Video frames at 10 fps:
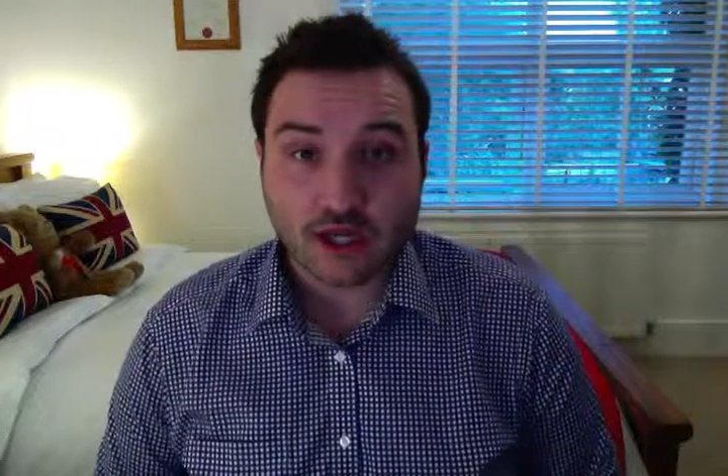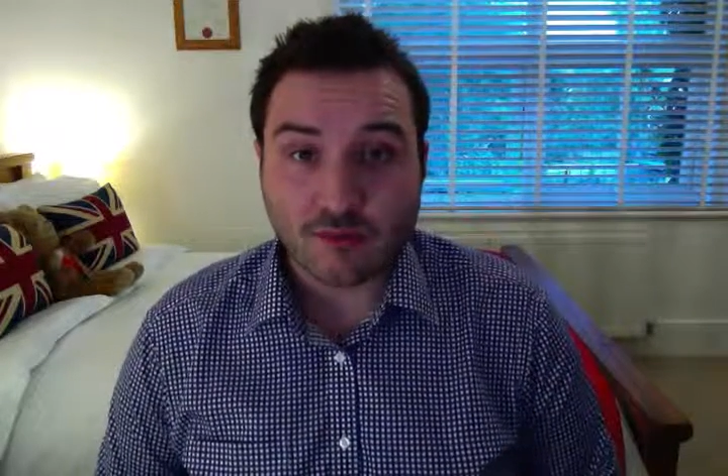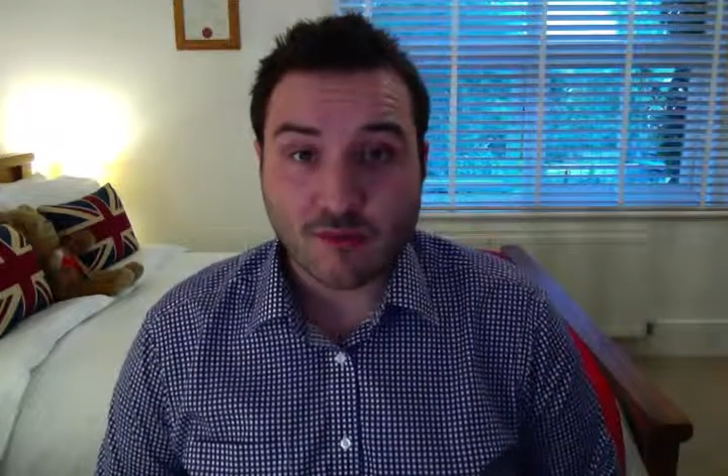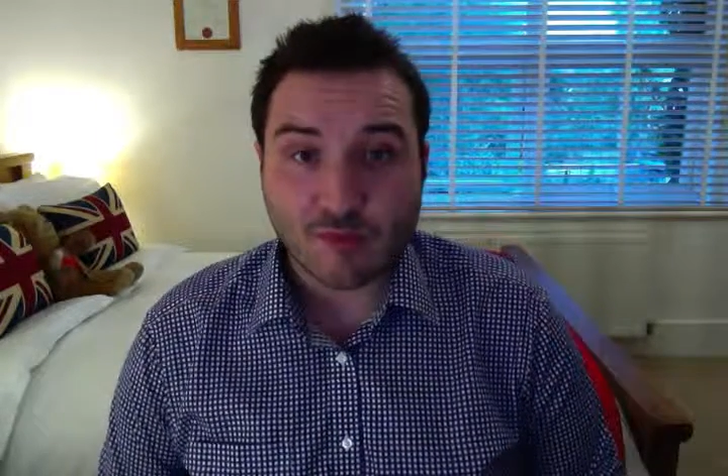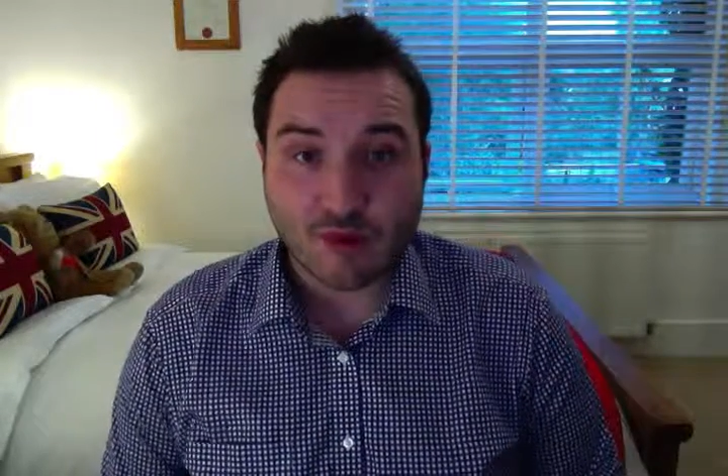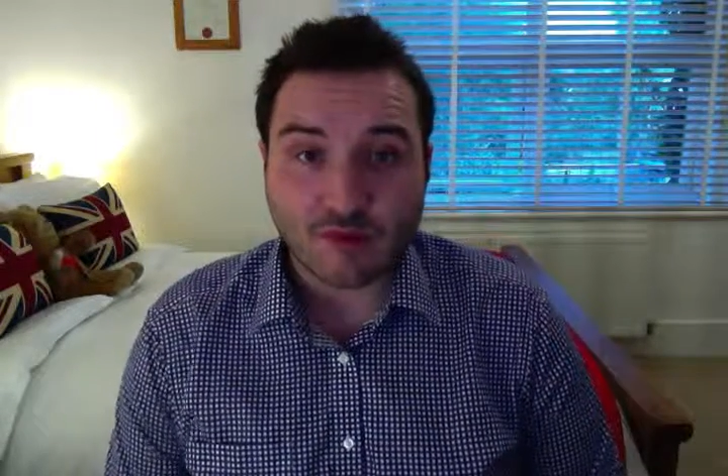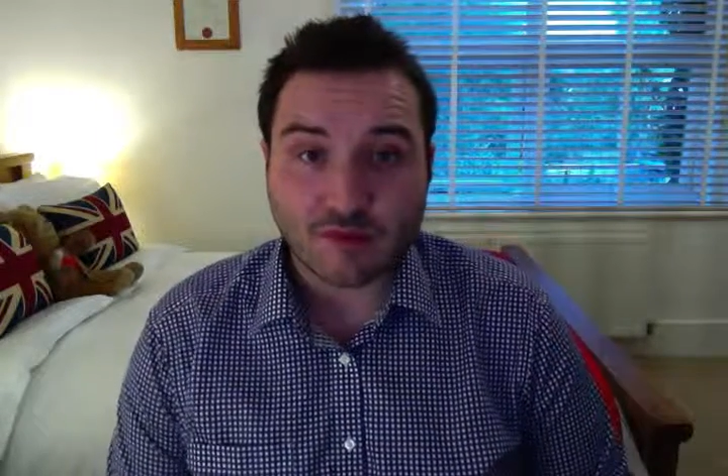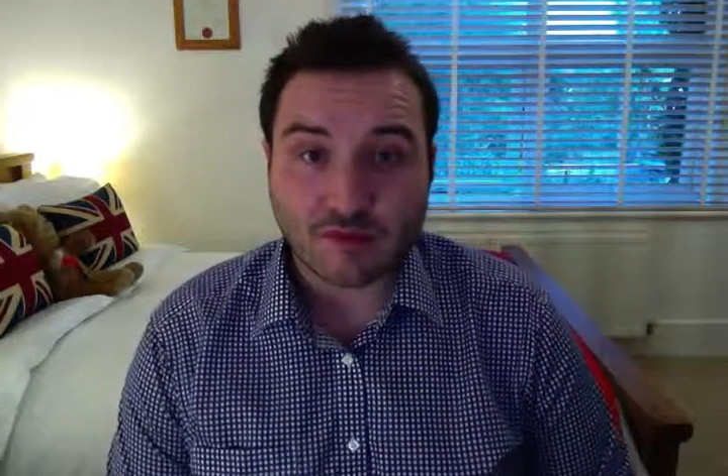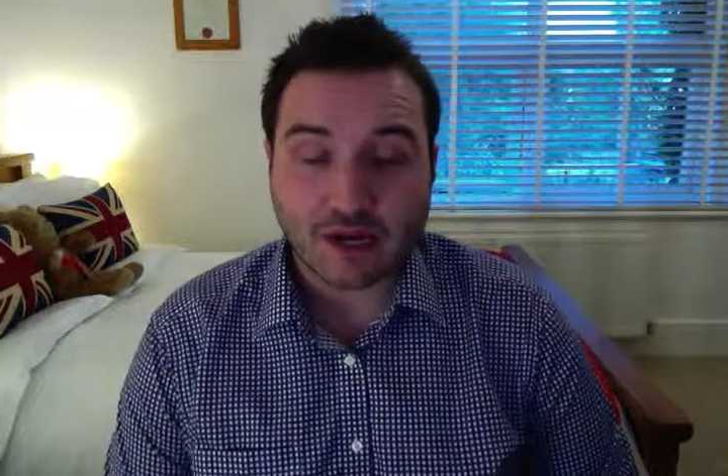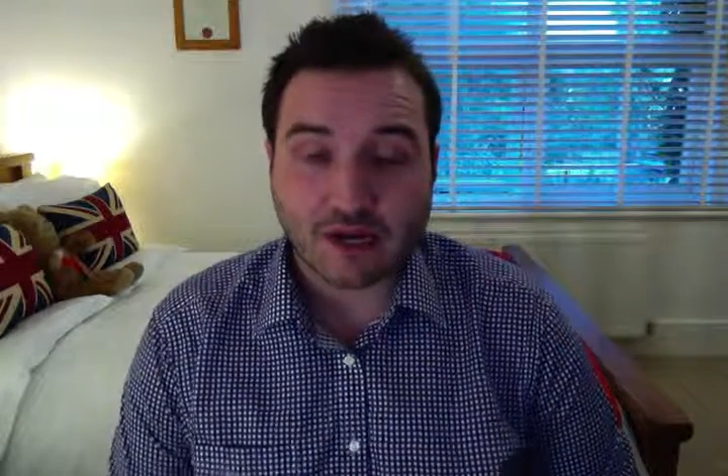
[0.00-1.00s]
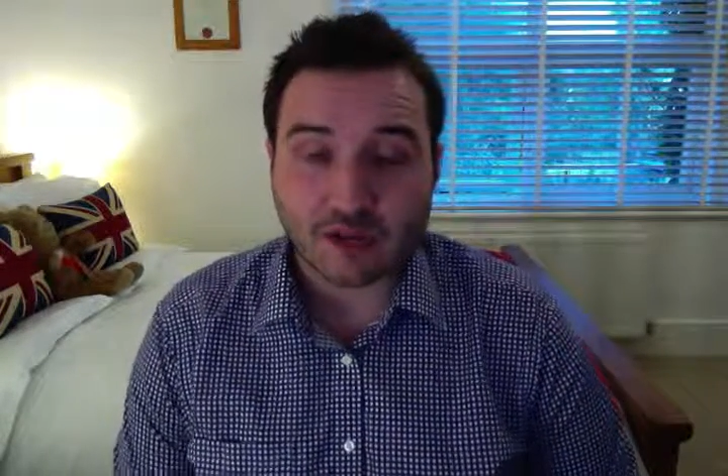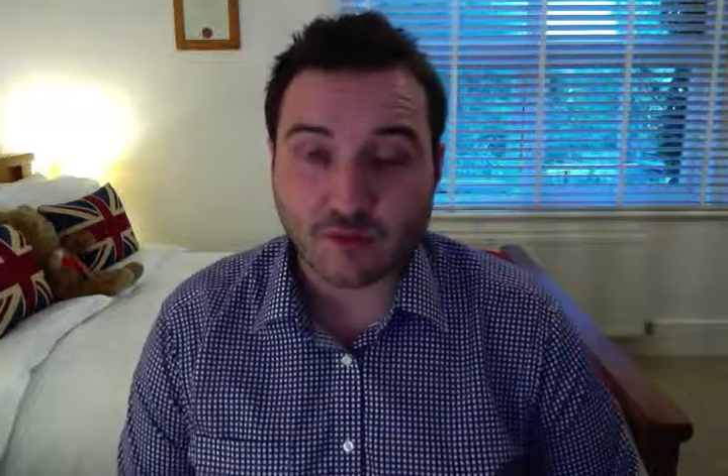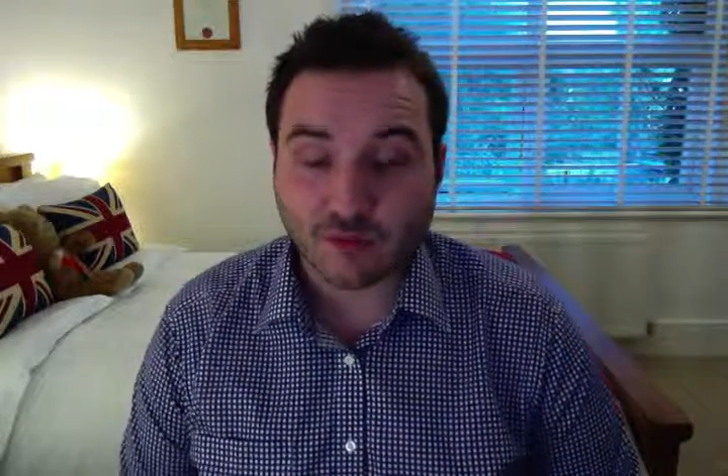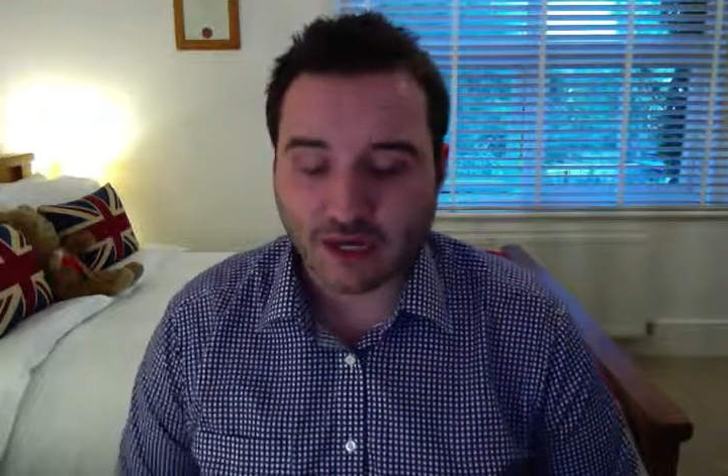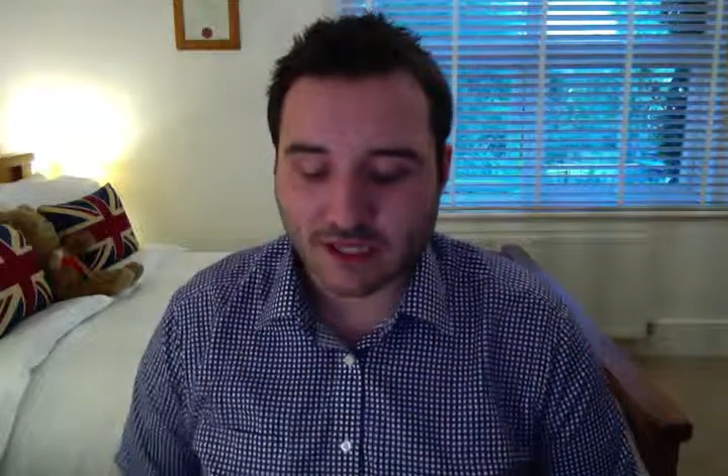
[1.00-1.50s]
member of the Planning and
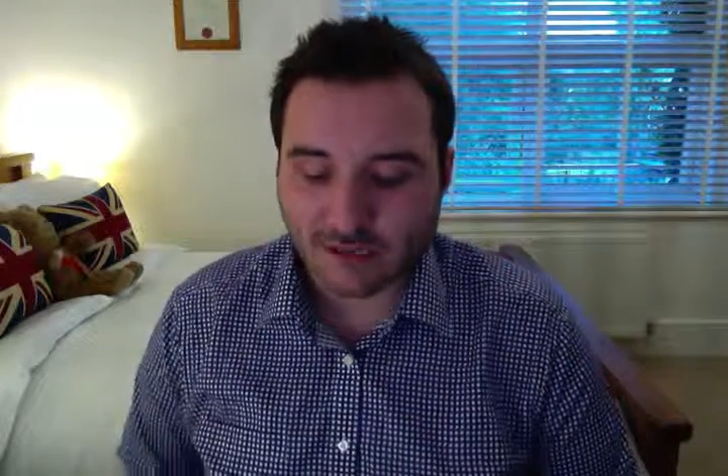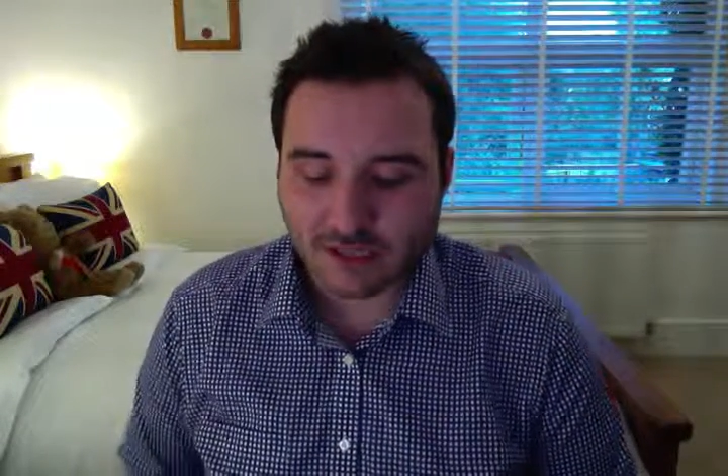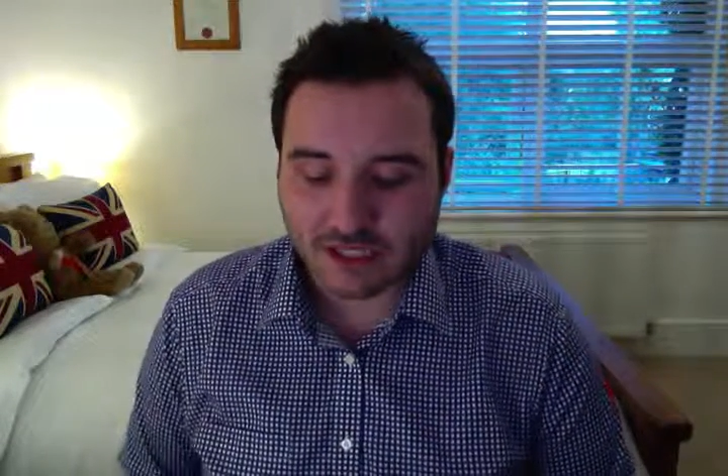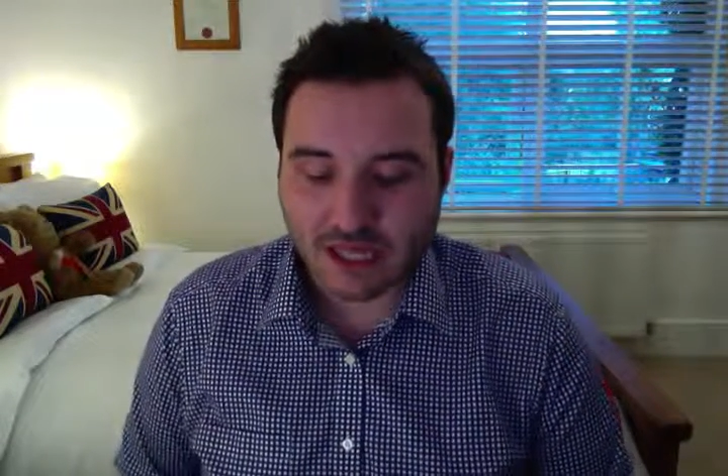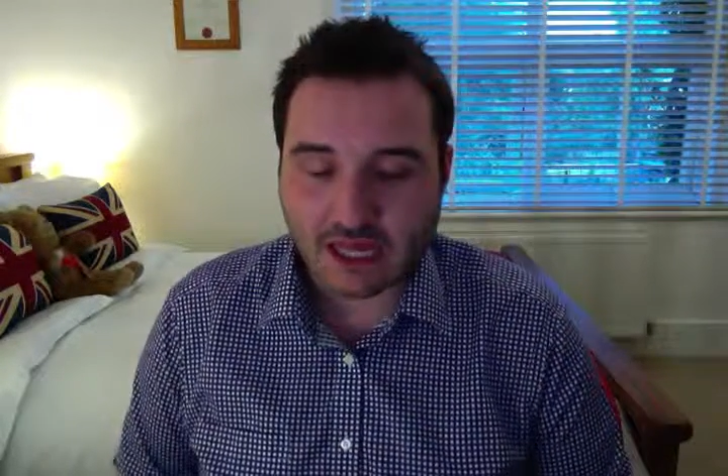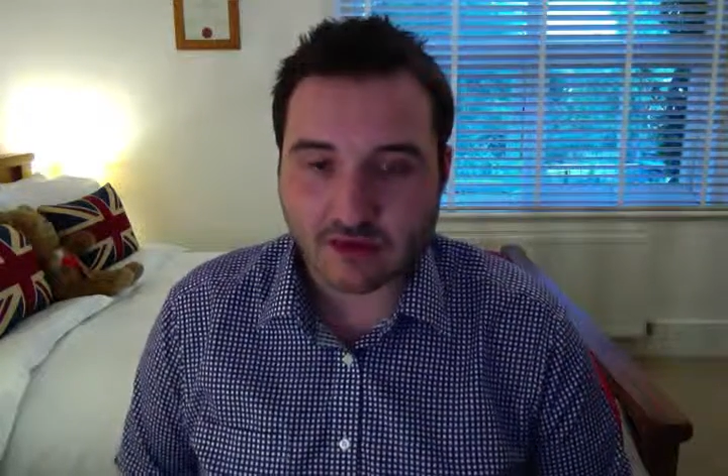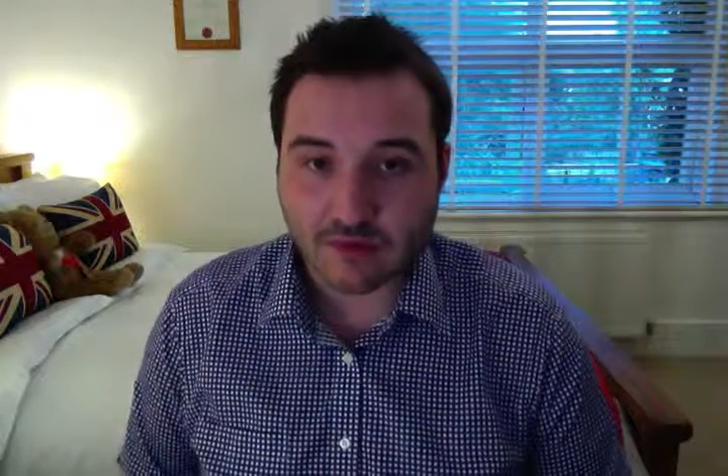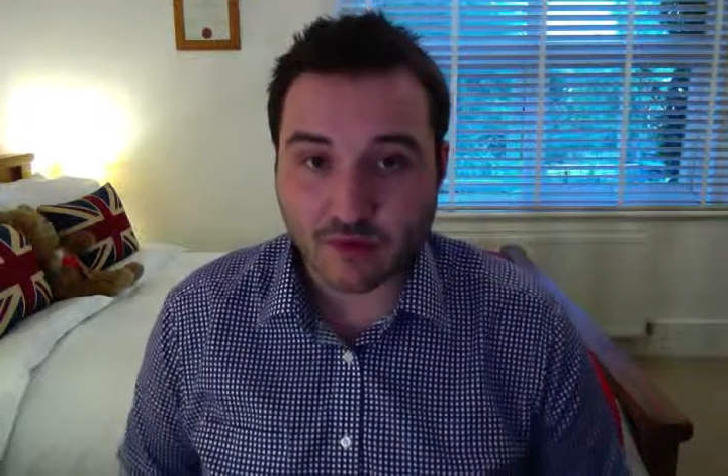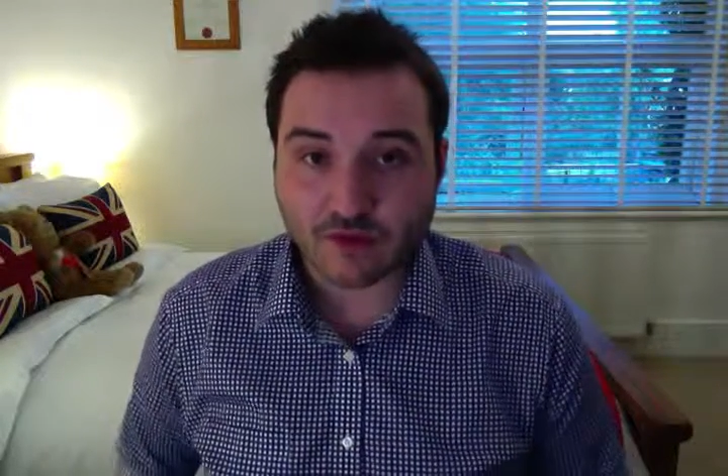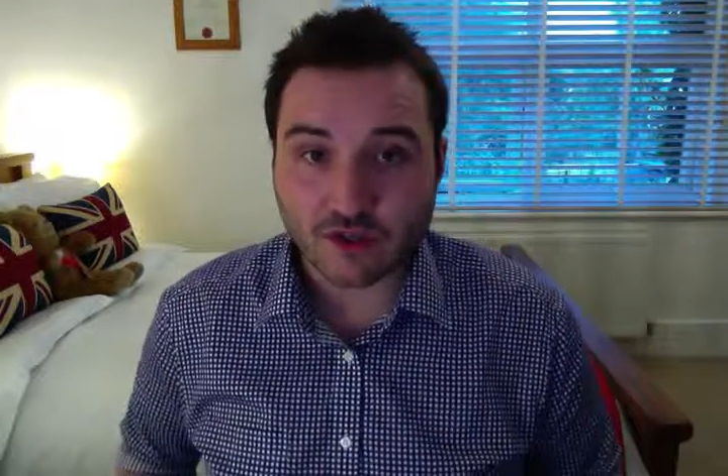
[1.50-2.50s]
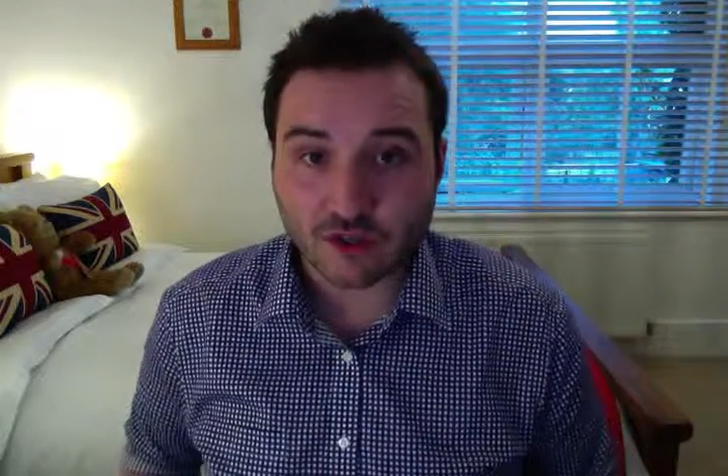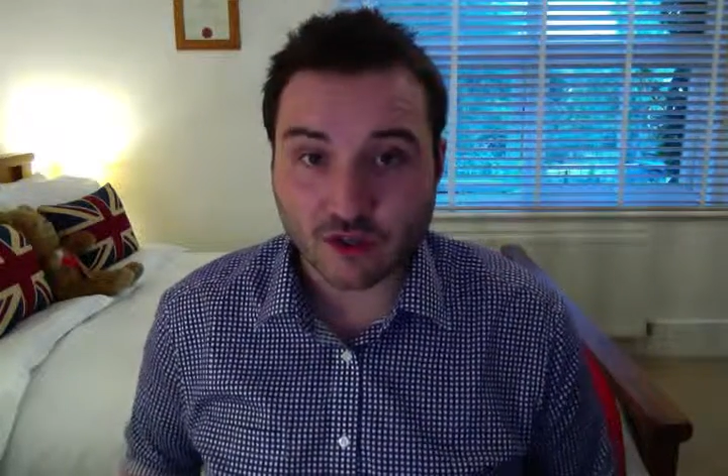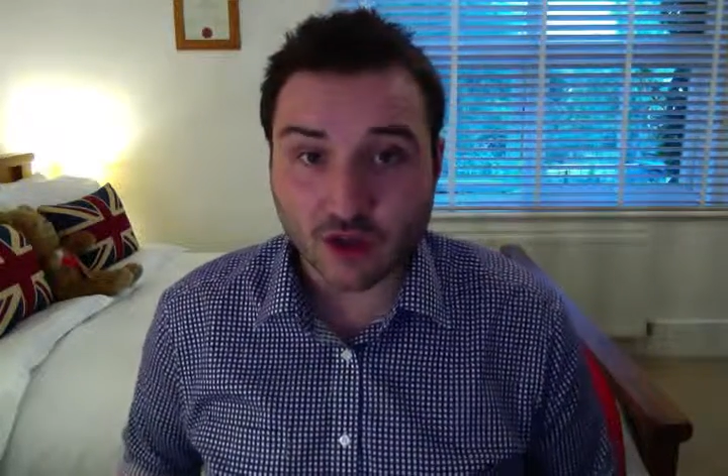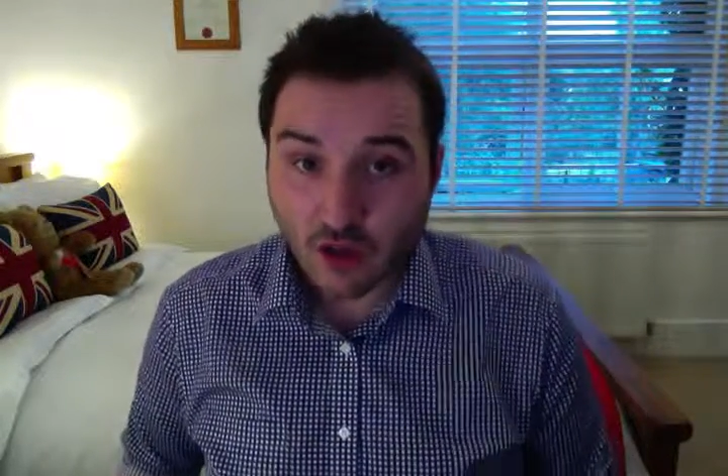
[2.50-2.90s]
Joint Planning Committee and member of the Joint